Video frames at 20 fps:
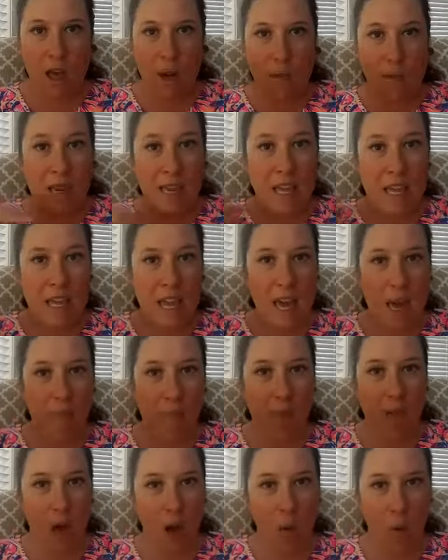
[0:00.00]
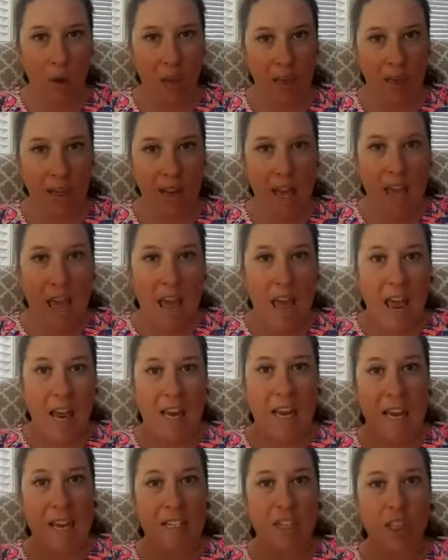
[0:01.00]
But he kept going,
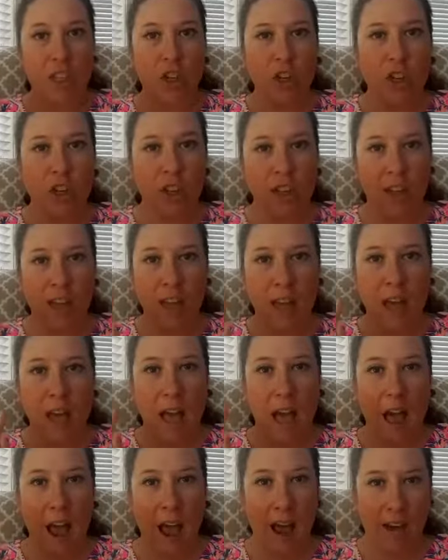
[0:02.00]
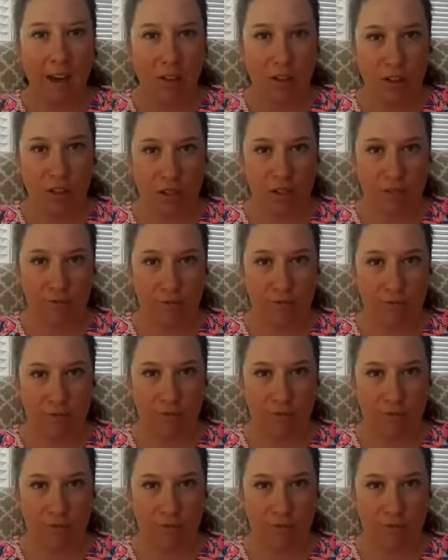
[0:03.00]
and he took action.